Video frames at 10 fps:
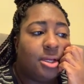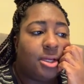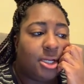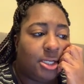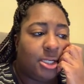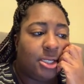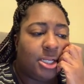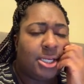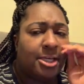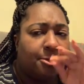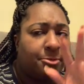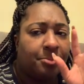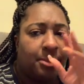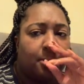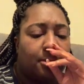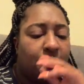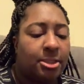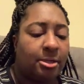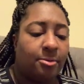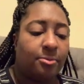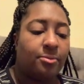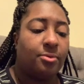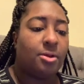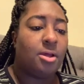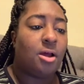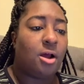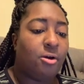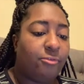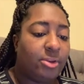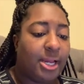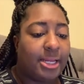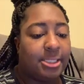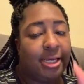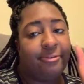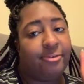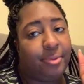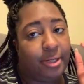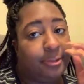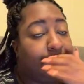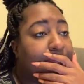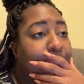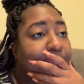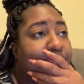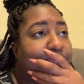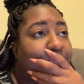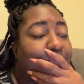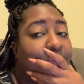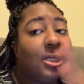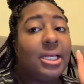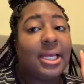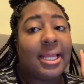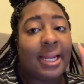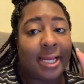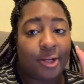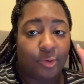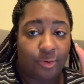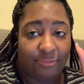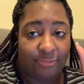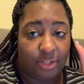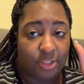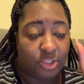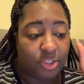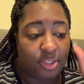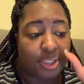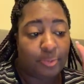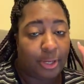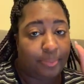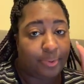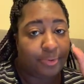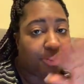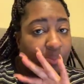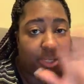and he helped me, so hopefully I can take it from there and I can go in and finish this paper and be